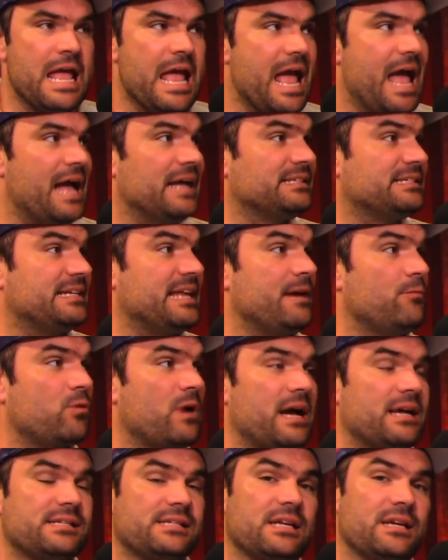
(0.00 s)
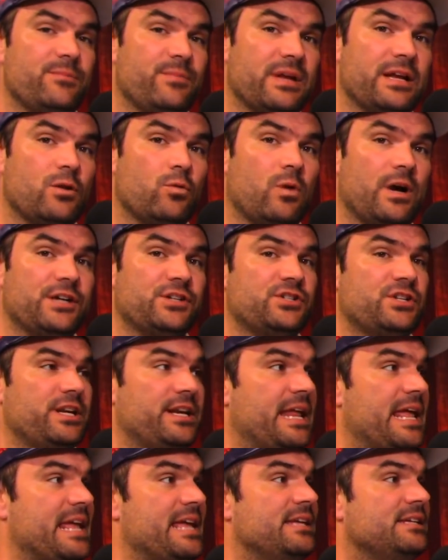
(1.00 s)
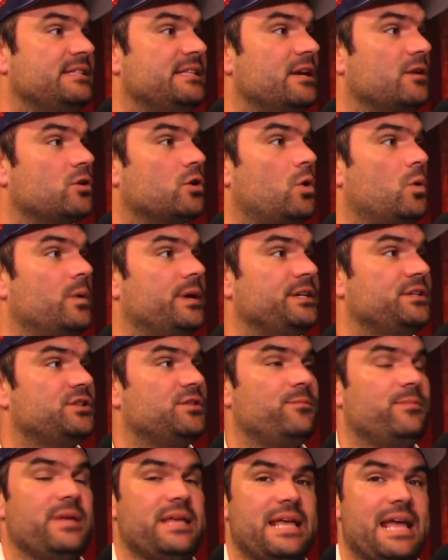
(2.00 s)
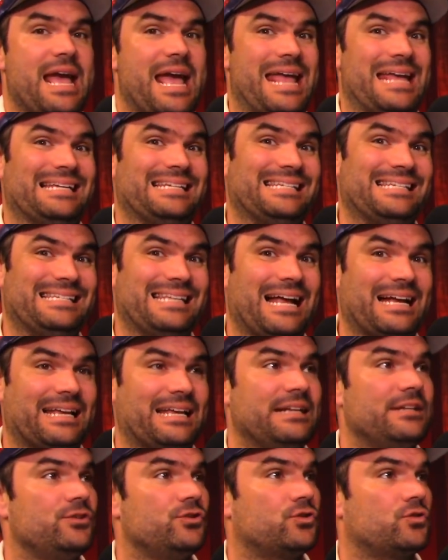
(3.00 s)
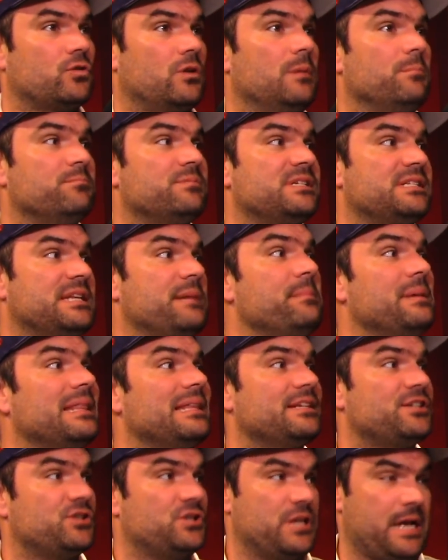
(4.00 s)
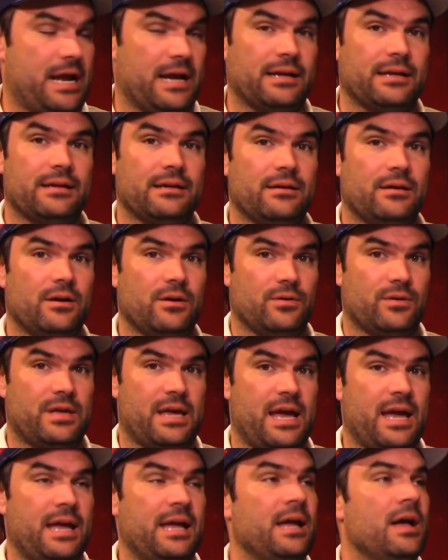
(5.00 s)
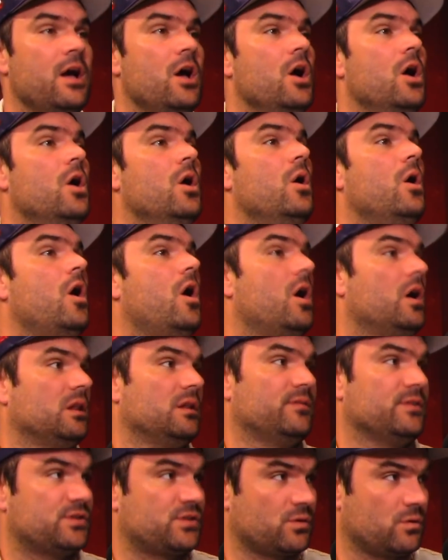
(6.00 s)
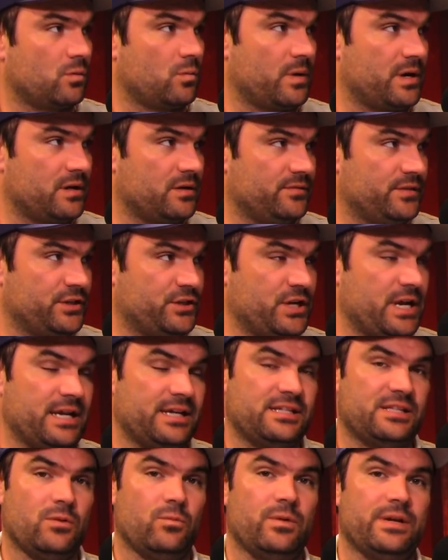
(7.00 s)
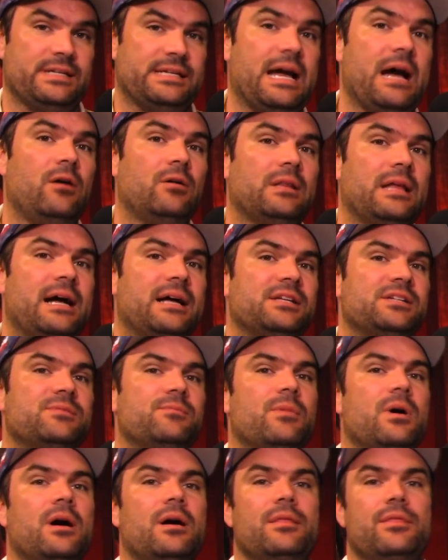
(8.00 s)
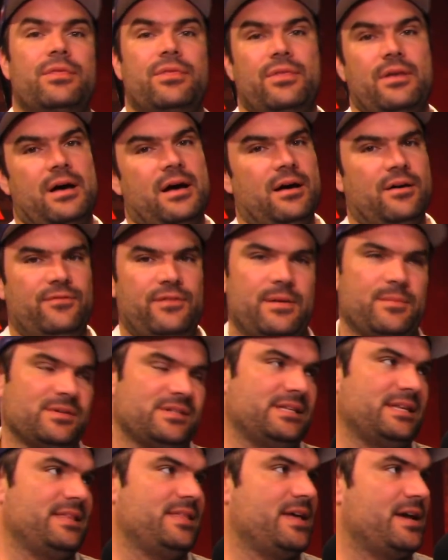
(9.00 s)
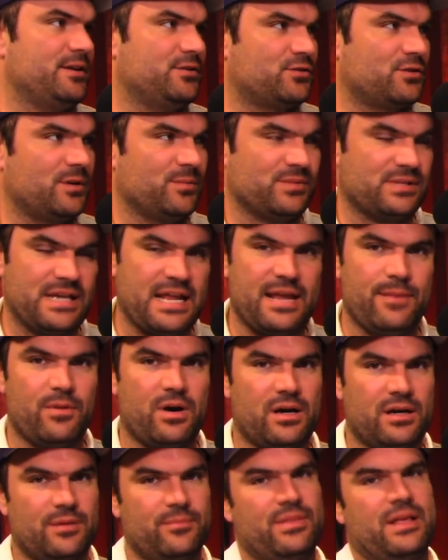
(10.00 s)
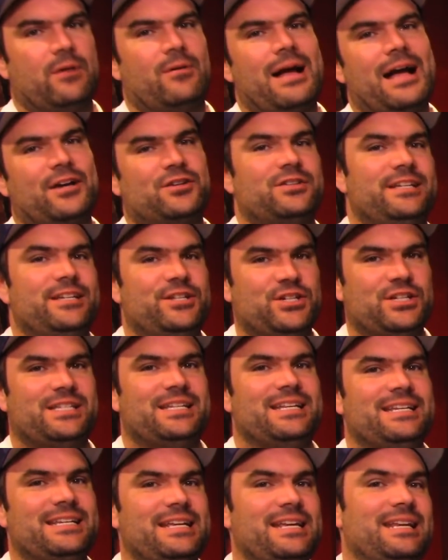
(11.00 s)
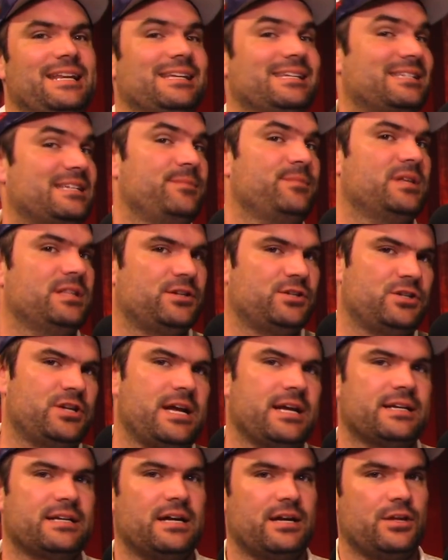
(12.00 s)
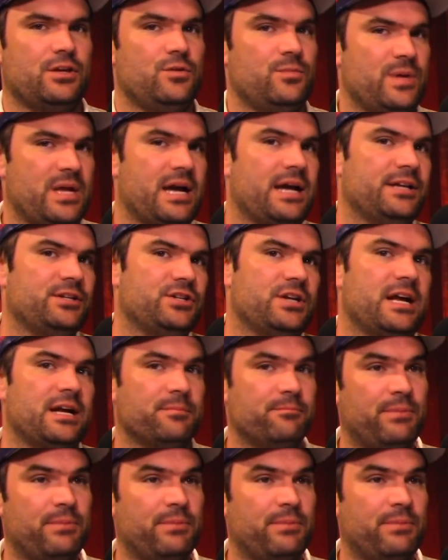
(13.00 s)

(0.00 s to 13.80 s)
And today we're asking a big question. Is there going to be a second Trump stimulus check? Okay. All of us are aware of the checks that went out last month. Famously, they had Trump's name on them. They were actually just indeed a stimulus check, not a UBI check.